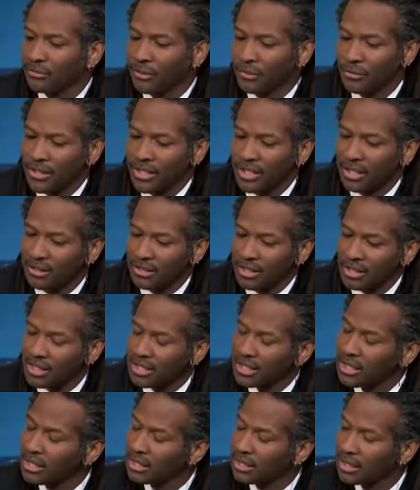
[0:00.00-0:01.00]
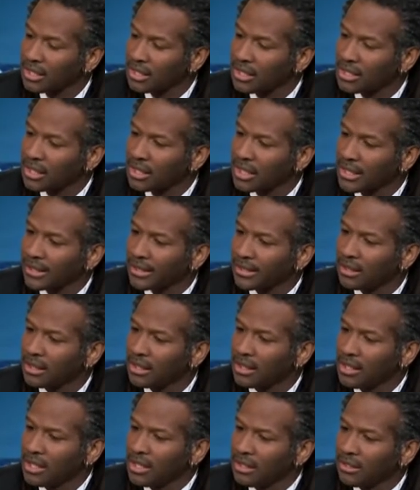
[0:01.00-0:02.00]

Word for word: when we start to see things like